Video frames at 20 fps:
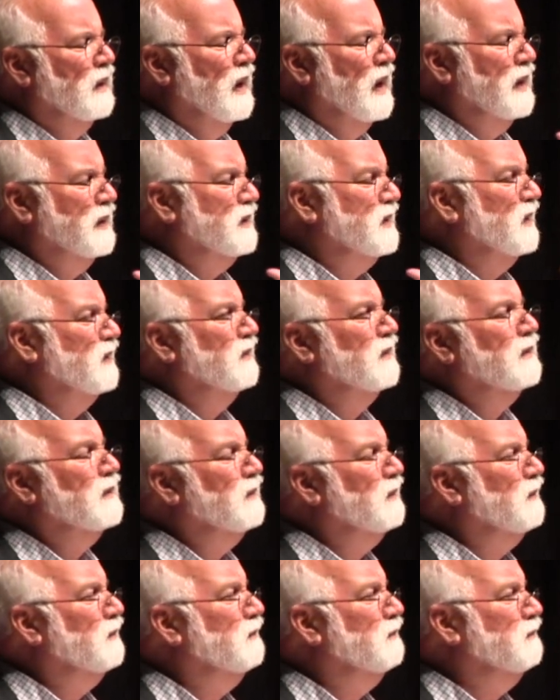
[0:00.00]
I just
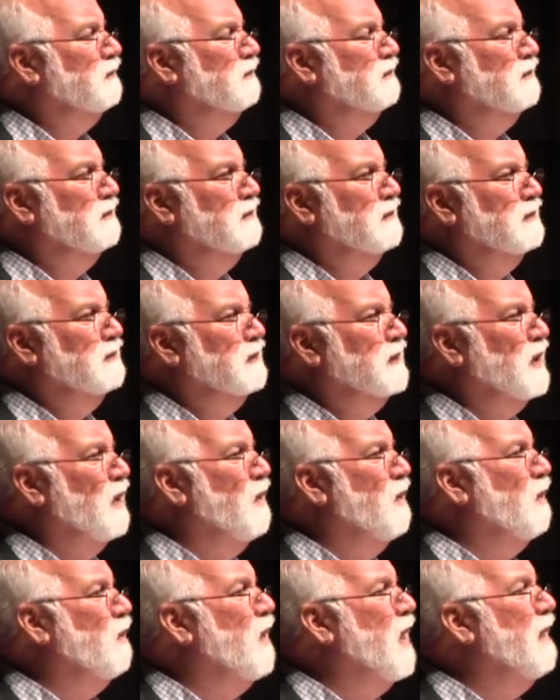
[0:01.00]

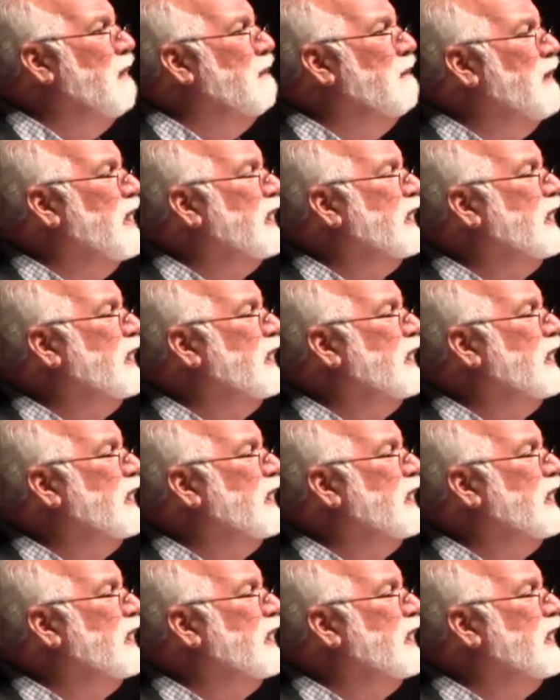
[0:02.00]
don't want my